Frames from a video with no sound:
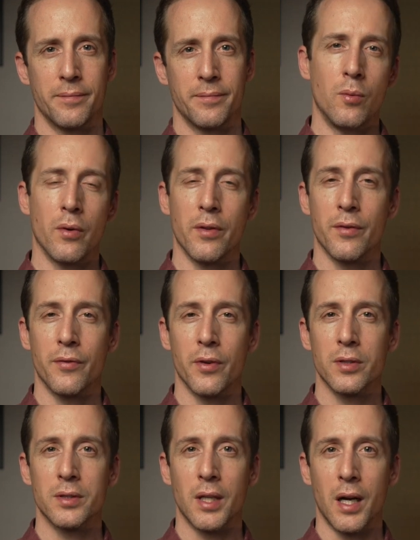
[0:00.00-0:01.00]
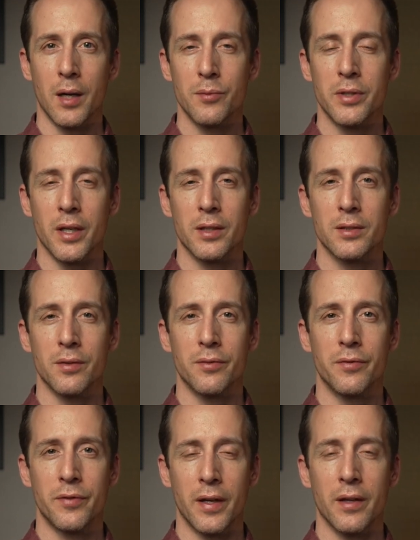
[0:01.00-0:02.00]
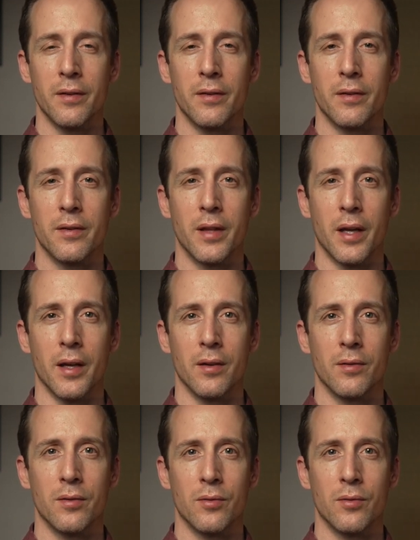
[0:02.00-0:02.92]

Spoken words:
one of the first objects of faith that